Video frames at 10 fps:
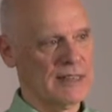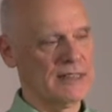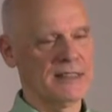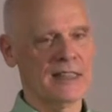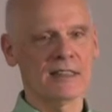I
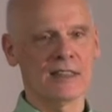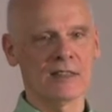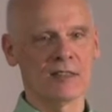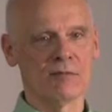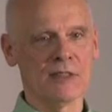take
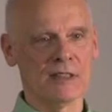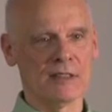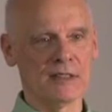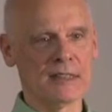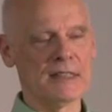that to
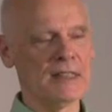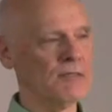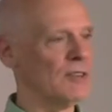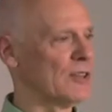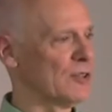mean that
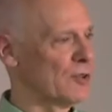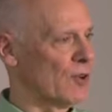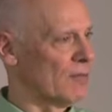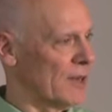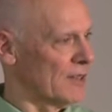even the
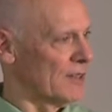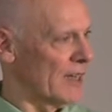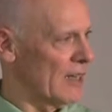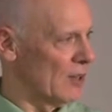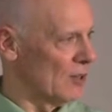torment in
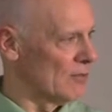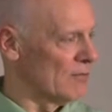hell